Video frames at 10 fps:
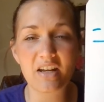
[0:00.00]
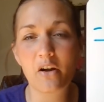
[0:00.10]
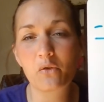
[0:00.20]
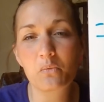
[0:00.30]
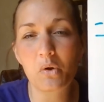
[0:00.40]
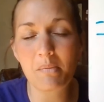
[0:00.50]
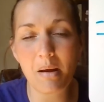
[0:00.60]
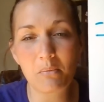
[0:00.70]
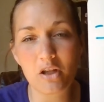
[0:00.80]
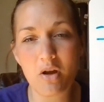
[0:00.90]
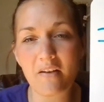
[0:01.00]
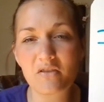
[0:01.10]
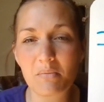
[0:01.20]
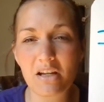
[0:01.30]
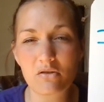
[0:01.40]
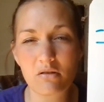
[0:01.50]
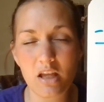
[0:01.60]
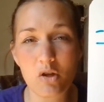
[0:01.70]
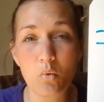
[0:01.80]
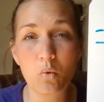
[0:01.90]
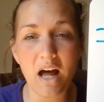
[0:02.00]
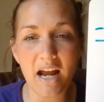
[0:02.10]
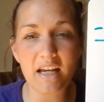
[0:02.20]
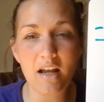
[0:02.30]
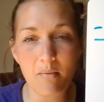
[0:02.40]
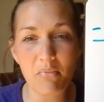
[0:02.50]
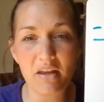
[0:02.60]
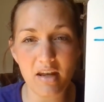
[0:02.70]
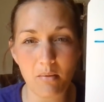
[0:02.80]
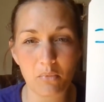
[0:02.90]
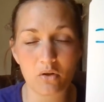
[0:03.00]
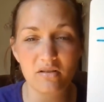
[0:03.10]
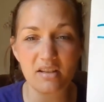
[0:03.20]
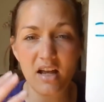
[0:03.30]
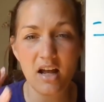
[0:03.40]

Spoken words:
Now remember, you have to make sure that you line up the numbers,